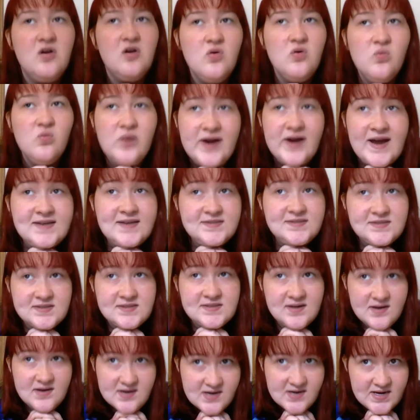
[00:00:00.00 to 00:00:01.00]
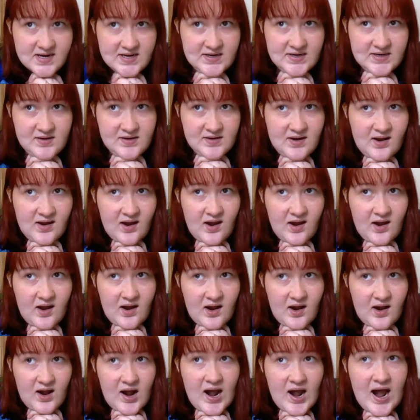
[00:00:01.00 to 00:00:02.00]
when I started,
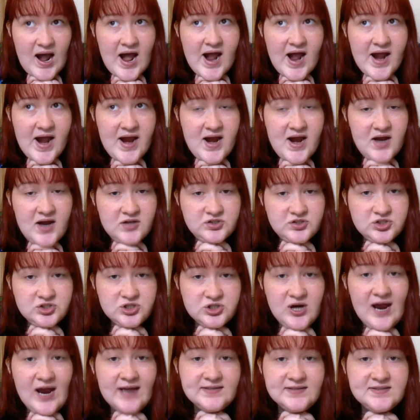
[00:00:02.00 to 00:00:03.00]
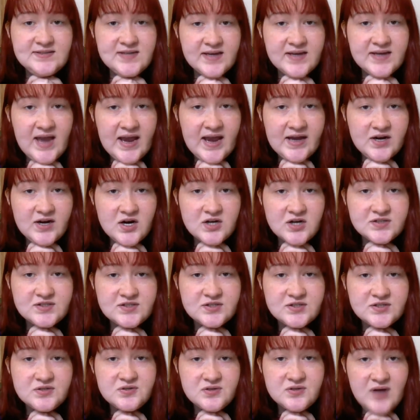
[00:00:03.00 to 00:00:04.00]
I tried to cater
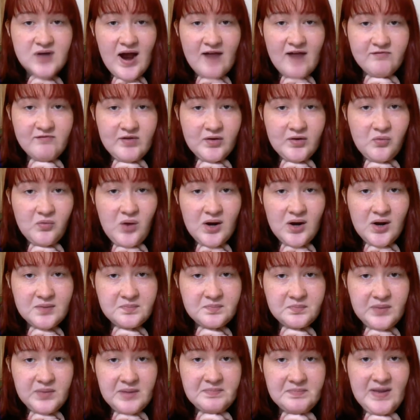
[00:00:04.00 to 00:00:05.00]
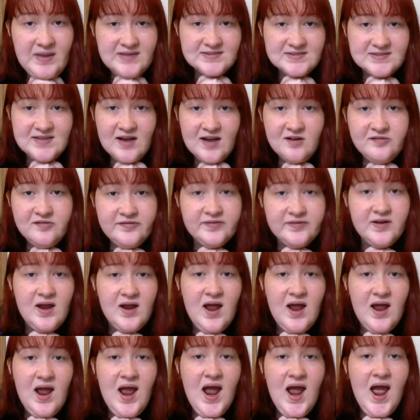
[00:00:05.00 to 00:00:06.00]
to everyone but myself.
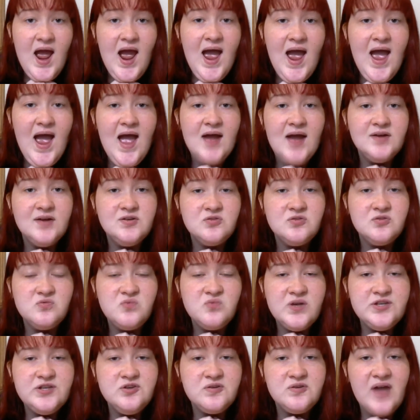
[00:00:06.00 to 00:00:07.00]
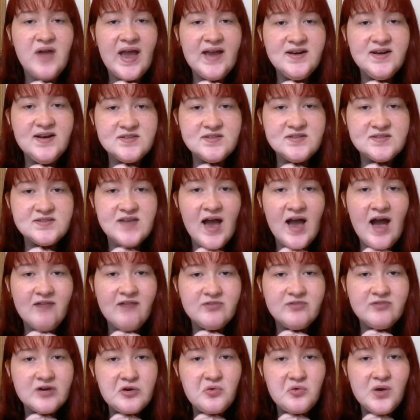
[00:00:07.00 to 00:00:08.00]
And when you cater to
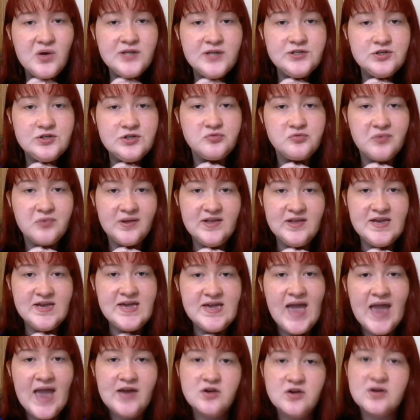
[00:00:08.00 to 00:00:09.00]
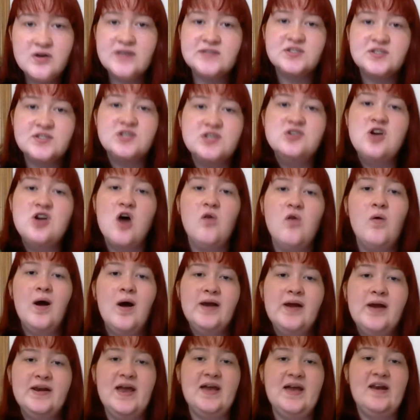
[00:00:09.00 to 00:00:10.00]
everyone, you're really catering to no
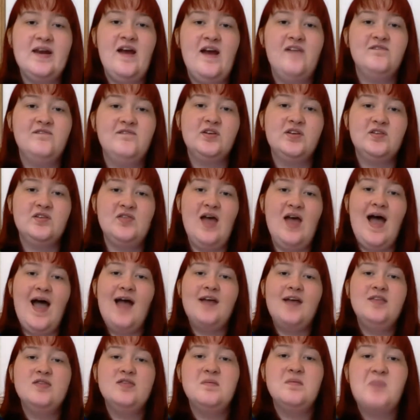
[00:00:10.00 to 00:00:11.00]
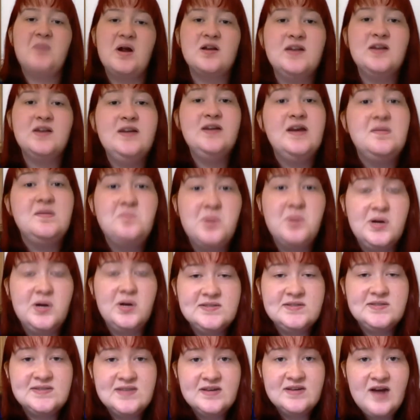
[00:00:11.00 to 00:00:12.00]
one. And I've learned that in the marketing
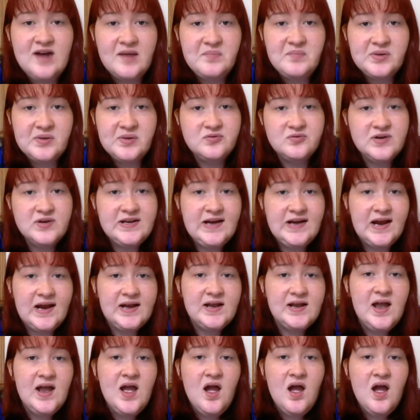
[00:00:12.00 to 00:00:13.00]
books that I've been reading.